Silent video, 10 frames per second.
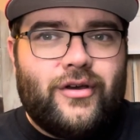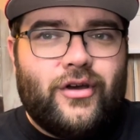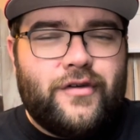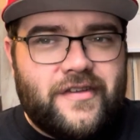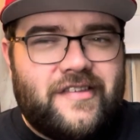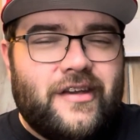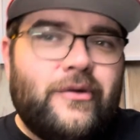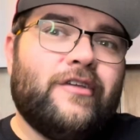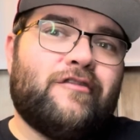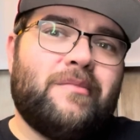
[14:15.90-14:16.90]
of a
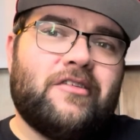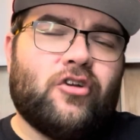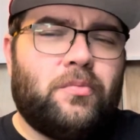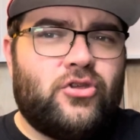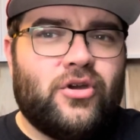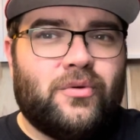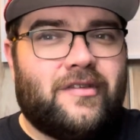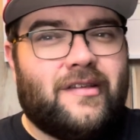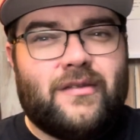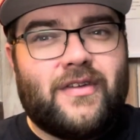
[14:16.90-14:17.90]
series of missed
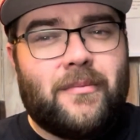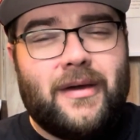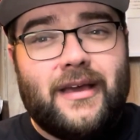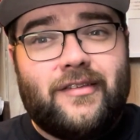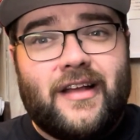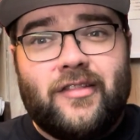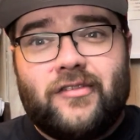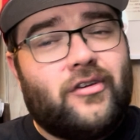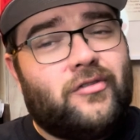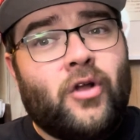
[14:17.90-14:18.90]
opportunities, if that makes sense.
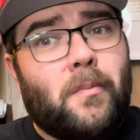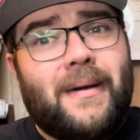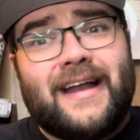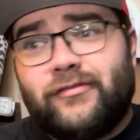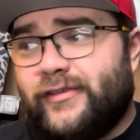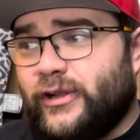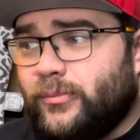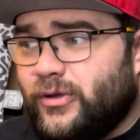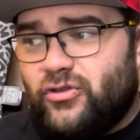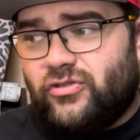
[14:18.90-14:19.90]
So it's not a bad film,
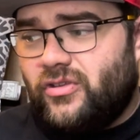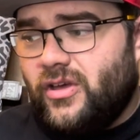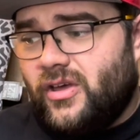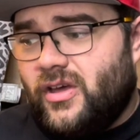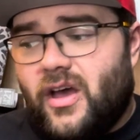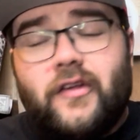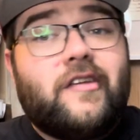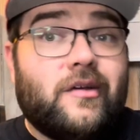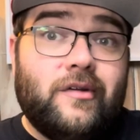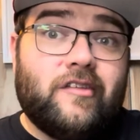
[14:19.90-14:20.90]
but just a
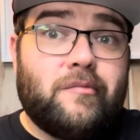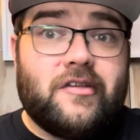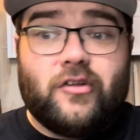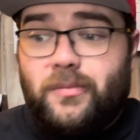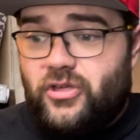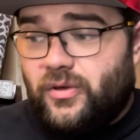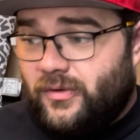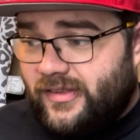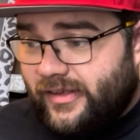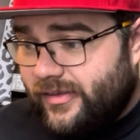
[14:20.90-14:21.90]
series of missed
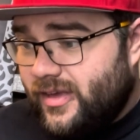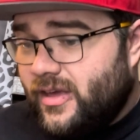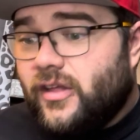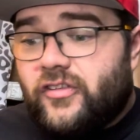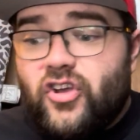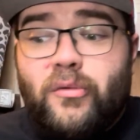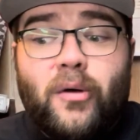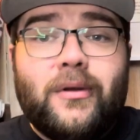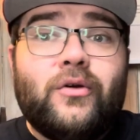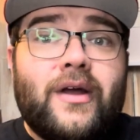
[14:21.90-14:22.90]
opportunities. 2 more
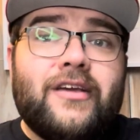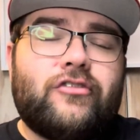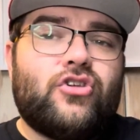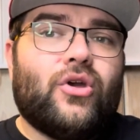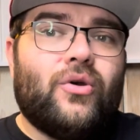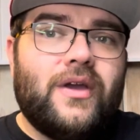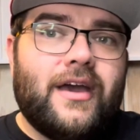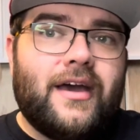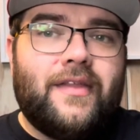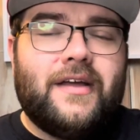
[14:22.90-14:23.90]
Blu-rays to show you,
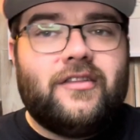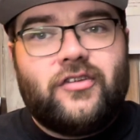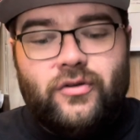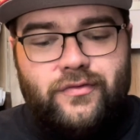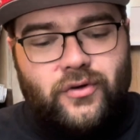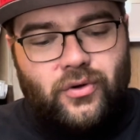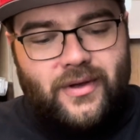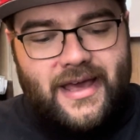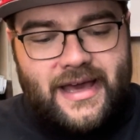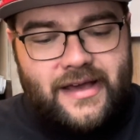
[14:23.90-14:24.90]
and then 2
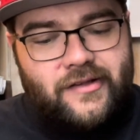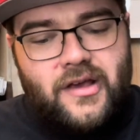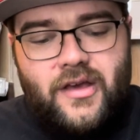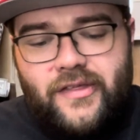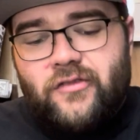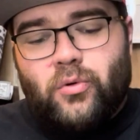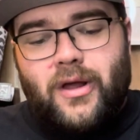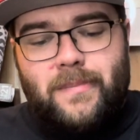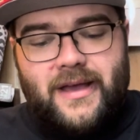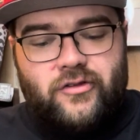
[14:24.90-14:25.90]
4Ks. This one I
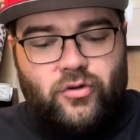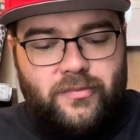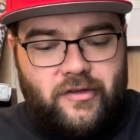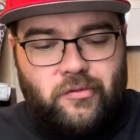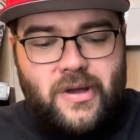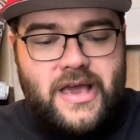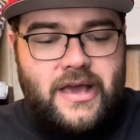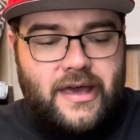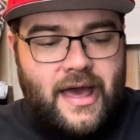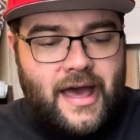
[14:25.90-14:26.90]
picked up this
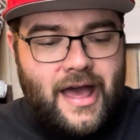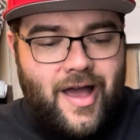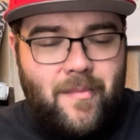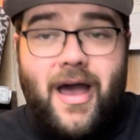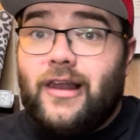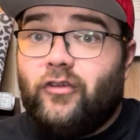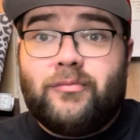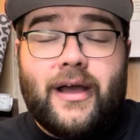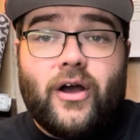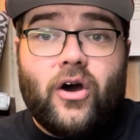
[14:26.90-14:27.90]
week. I love
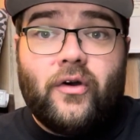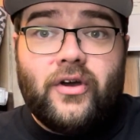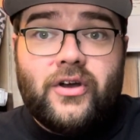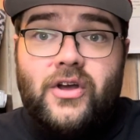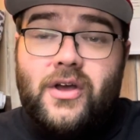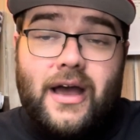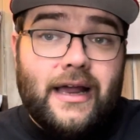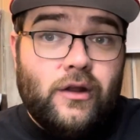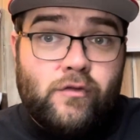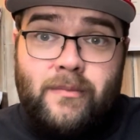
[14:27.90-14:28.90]
my horror. I
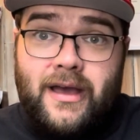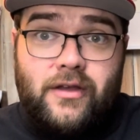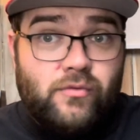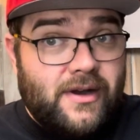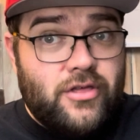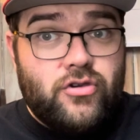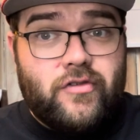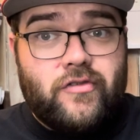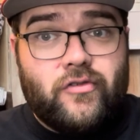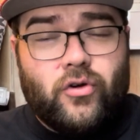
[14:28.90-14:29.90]
love my religious
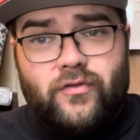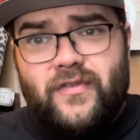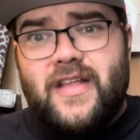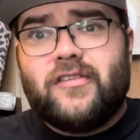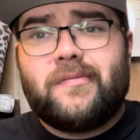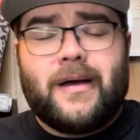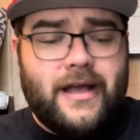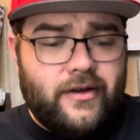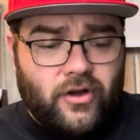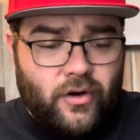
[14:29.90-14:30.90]
sort of
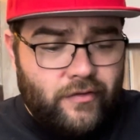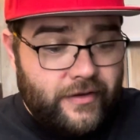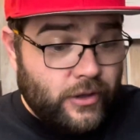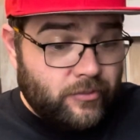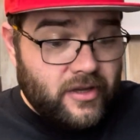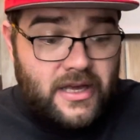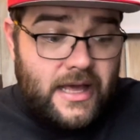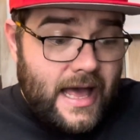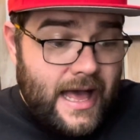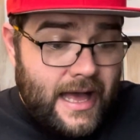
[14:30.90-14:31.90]
inspired horror films,
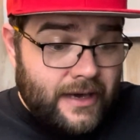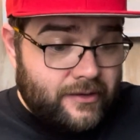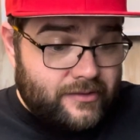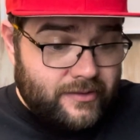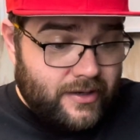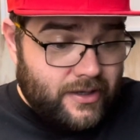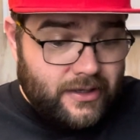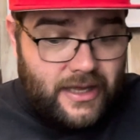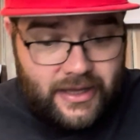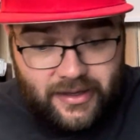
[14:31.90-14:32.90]
and
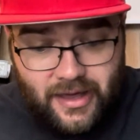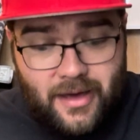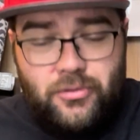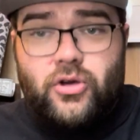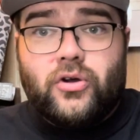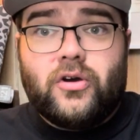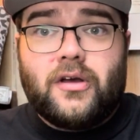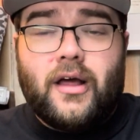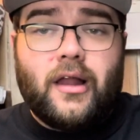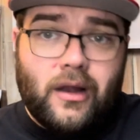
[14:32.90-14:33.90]
like I'm sure
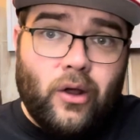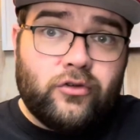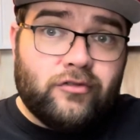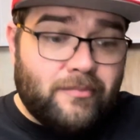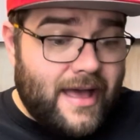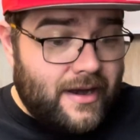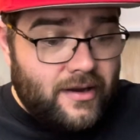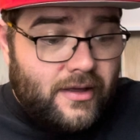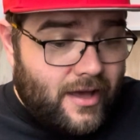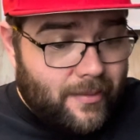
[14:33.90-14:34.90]
a lot of men,
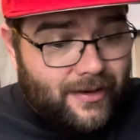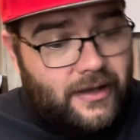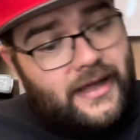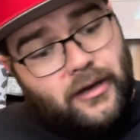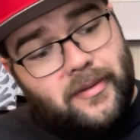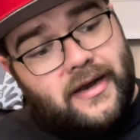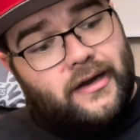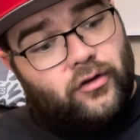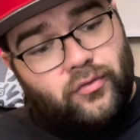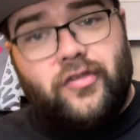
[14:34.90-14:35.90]
I'm a little bit in
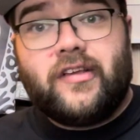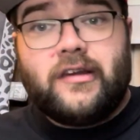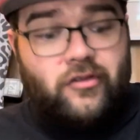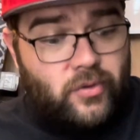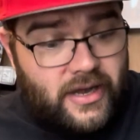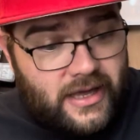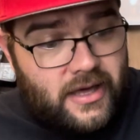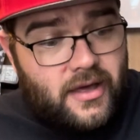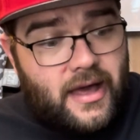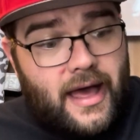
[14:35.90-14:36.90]
love with Sydney Sweeney,
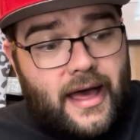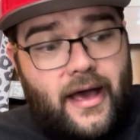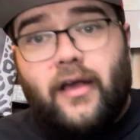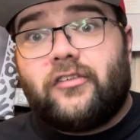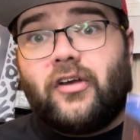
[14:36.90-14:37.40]
so